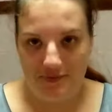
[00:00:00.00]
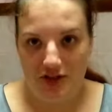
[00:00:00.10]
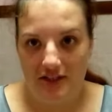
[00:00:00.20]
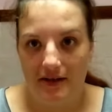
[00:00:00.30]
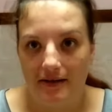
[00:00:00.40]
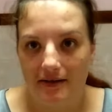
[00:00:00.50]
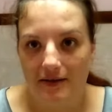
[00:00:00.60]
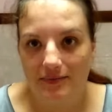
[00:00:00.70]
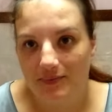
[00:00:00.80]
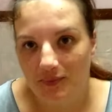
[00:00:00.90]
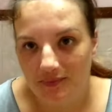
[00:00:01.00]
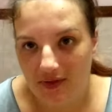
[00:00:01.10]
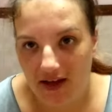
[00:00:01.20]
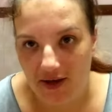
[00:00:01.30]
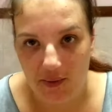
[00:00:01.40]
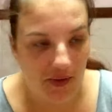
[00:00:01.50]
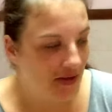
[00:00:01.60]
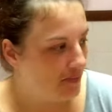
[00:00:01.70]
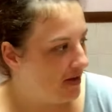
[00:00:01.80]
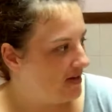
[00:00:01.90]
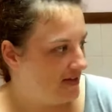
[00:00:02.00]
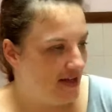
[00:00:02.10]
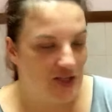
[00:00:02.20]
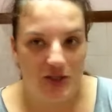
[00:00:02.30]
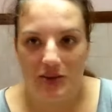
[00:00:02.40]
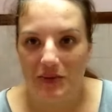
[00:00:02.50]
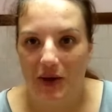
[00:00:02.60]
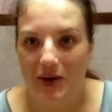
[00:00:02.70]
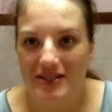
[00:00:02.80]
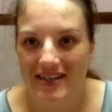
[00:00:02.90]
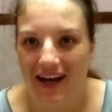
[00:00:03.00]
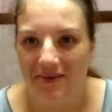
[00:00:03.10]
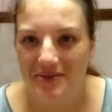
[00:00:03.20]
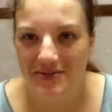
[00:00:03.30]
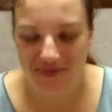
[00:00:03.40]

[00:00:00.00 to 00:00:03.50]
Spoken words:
She kind of wanted my attention because I was